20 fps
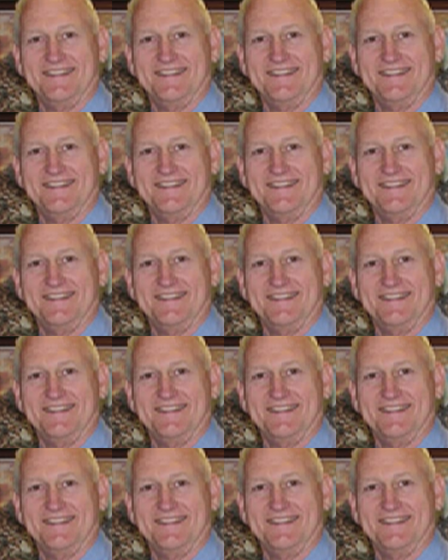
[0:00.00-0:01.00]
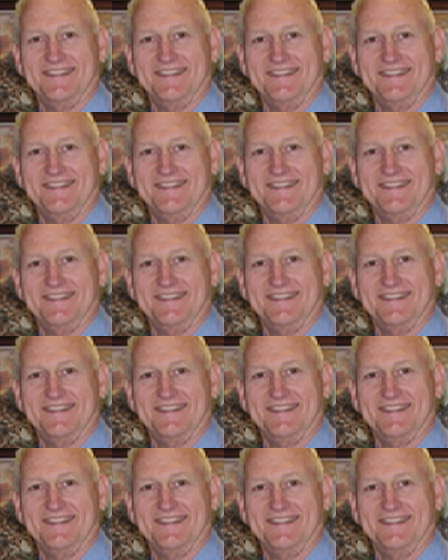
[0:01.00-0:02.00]

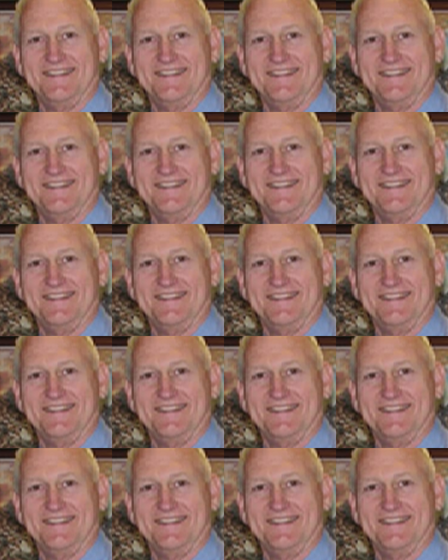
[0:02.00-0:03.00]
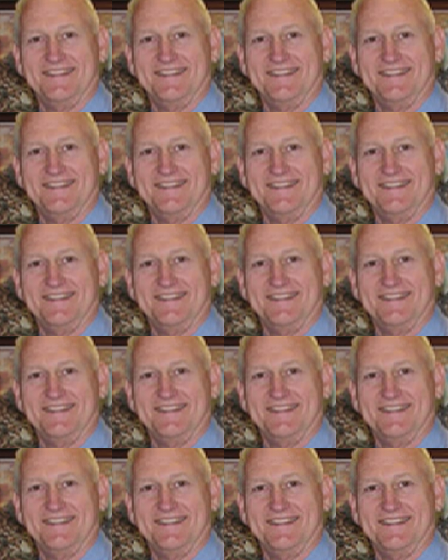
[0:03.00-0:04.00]

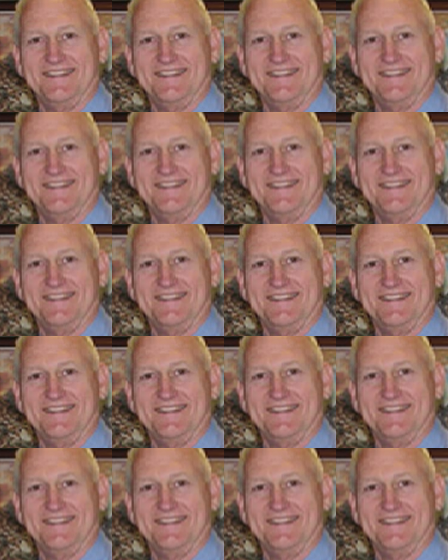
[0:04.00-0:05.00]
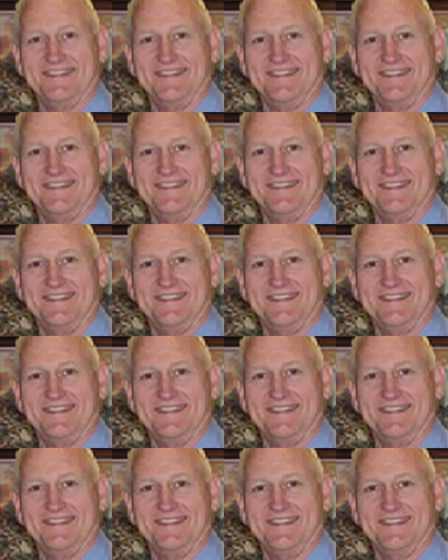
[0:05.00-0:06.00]

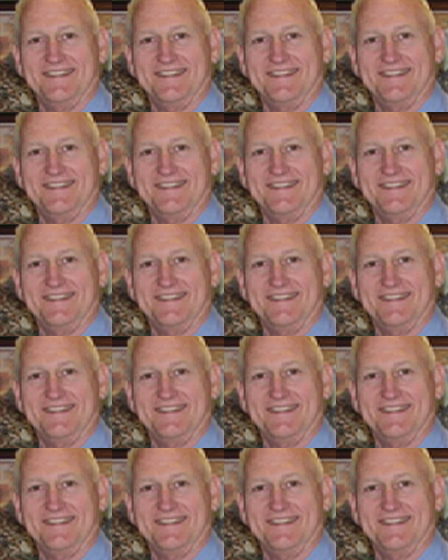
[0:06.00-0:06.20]
This person isn't speaking.